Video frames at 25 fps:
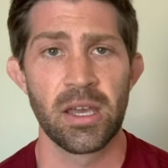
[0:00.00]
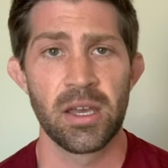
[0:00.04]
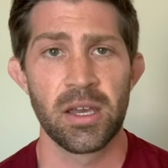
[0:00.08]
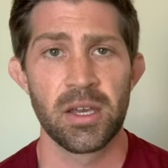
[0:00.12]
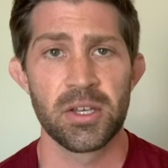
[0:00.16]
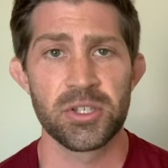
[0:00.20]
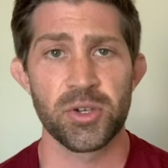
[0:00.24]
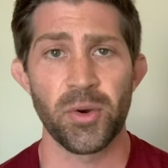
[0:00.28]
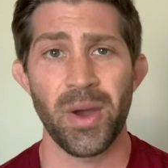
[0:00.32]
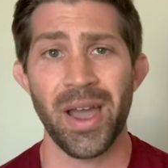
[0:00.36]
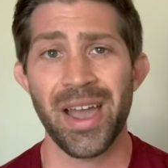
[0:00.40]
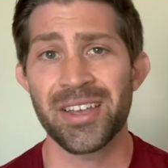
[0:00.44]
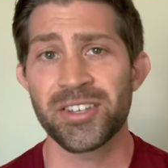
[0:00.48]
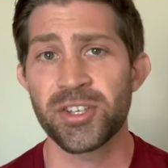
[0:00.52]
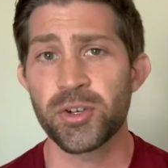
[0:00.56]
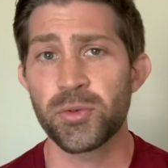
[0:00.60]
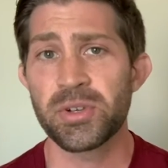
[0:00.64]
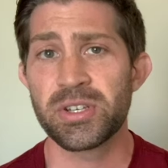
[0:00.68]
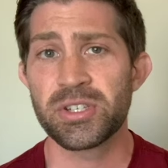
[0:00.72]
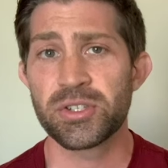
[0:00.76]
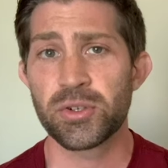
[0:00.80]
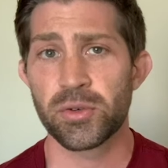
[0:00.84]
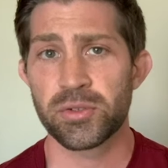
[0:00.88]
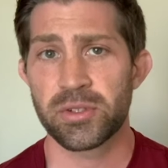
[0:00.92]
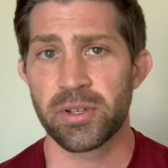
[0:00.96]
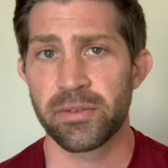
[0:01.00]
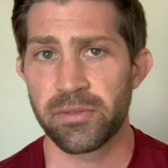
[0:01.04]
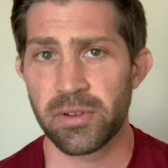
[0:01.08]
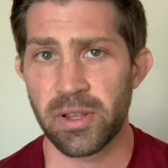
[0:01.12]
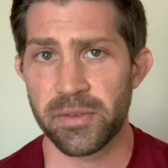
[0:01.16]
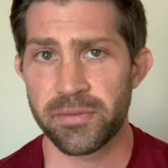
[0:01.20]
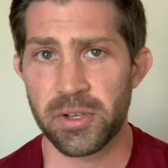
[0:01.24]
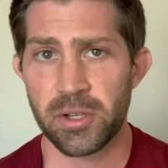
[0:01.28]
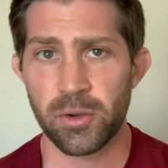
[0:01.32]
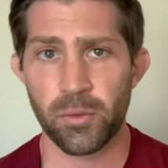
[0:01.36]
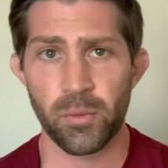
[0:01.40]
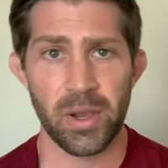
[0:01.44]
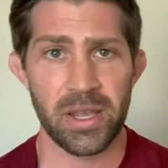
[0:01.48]
So as a result of
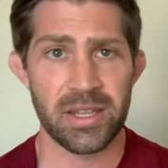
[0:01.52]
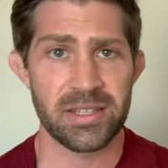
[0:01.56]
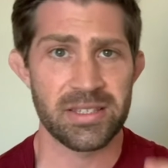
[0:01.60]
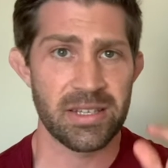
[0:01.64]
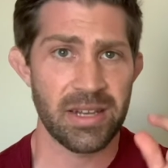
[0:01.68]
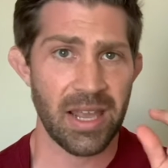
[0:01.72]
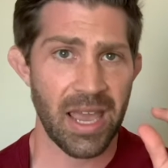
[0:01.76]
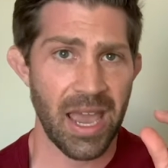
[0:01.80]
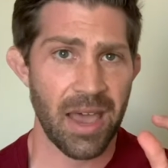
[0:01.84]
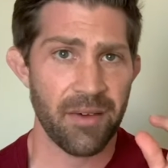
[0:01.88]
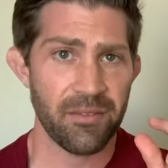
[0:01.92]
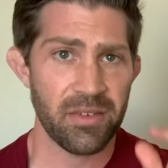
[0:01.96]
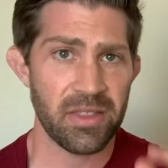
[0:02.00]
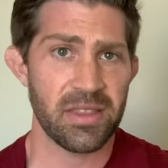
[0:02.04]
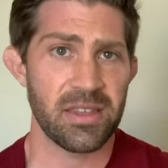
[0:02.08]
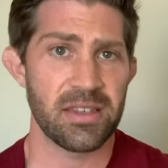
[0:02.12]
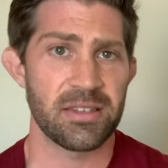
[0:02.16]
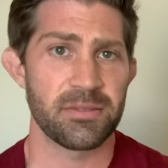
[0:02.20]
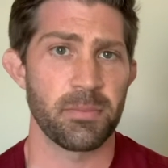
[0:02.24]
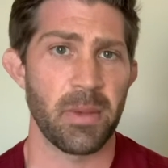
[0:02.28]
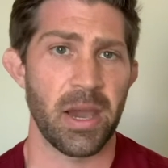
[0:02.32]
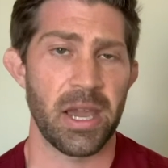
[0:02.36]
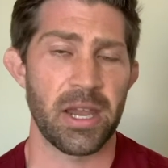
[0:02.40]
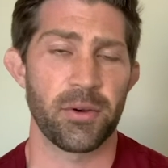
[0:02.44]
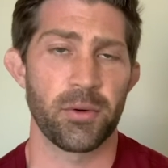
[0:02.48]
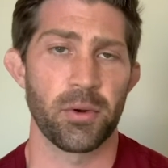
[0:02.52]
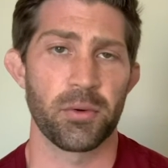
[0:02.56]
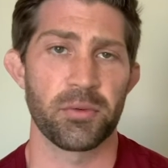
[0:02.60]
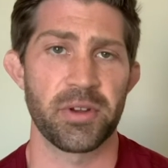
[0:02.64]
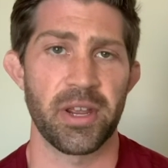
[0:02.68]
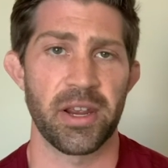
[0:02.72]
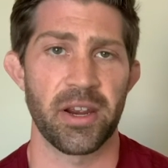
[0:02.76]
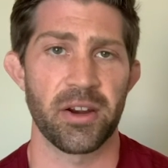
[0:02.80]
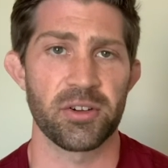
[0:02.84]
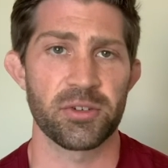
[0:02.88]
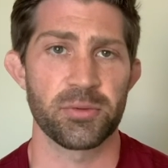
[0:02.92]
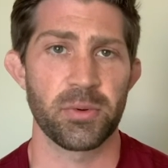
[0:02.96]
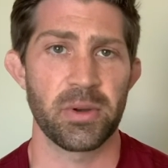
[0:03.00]
lifting weights and having these micro
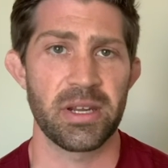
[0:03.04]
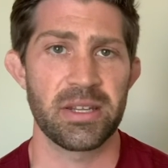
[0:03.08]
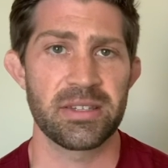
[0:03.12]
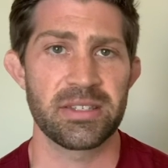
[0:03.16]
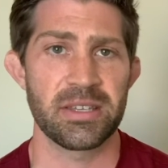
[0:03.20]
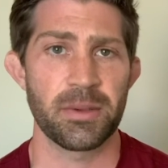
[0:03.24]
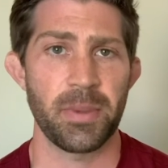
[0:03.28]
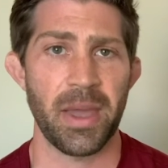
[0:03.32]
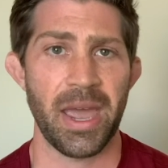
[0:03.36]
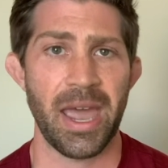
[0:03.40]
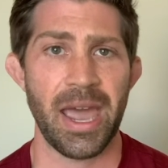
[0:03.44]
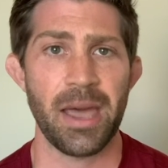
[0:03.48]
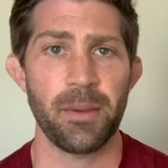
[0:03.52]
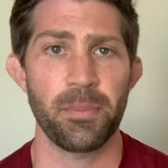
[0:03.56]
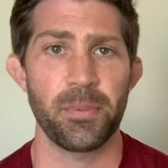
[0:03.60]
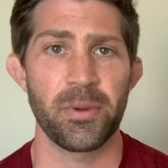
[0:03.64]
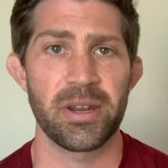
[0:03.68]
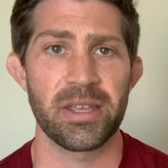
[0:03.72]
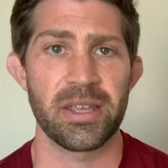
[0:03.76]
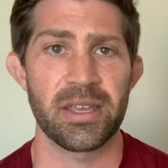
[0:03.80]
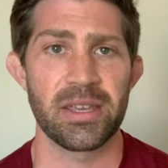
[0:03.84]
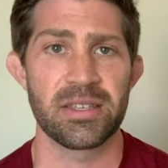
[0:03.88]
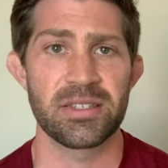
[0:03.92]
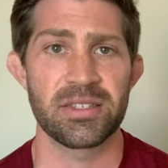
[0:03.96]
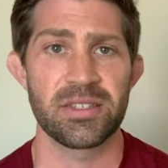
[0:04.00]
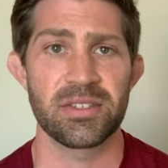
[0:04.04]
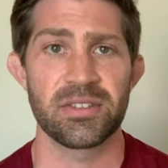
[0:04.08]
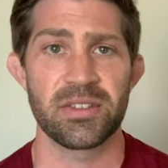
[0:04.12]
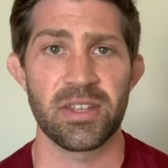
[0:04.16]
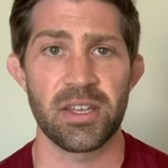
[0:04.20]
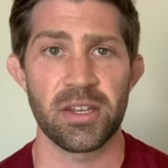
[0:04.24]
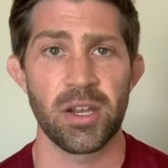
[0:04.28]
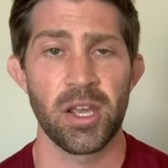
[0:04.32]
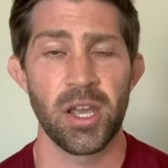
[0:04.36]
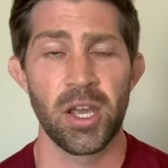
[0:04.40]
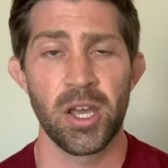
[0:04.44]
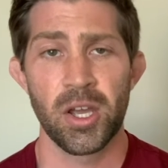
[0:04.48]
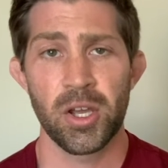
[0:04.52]
tears, what ends up happening is, is that
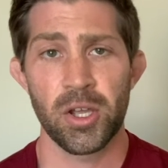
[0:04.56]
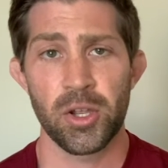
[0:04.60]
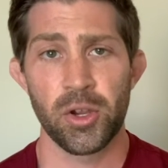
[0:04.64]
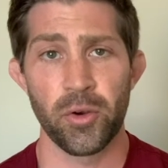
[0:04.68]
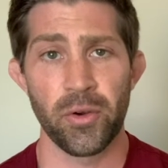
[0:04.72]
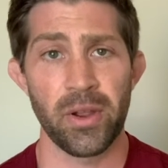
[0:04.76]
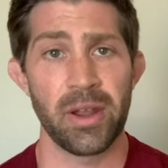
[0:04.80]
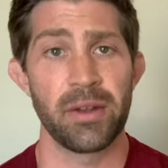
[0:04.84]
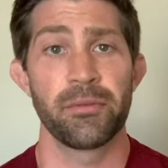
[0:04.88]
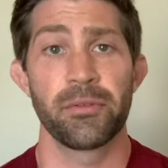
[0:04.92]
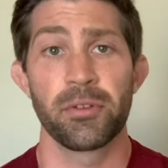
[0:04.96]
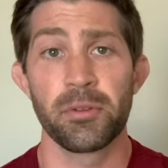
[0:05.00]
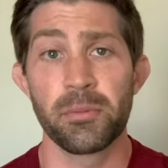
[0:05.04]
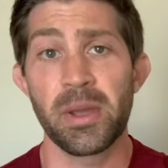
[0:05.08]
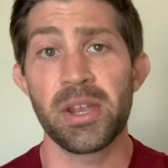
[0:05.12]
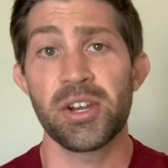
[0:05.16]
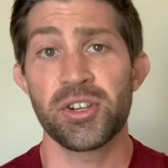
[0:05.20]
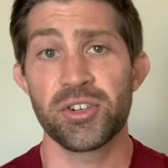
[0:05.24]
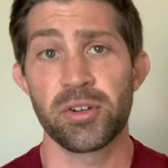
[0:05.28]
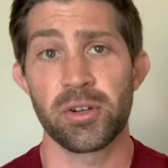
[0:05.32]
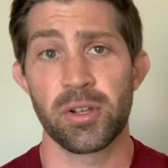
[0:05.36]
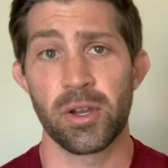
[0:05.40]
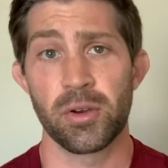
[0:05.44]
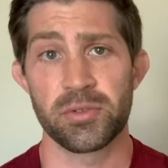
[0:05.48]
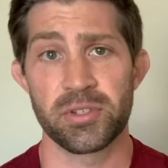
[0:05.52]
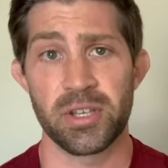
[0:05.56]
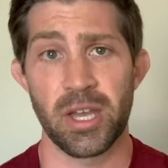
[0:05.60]
your inflammation goes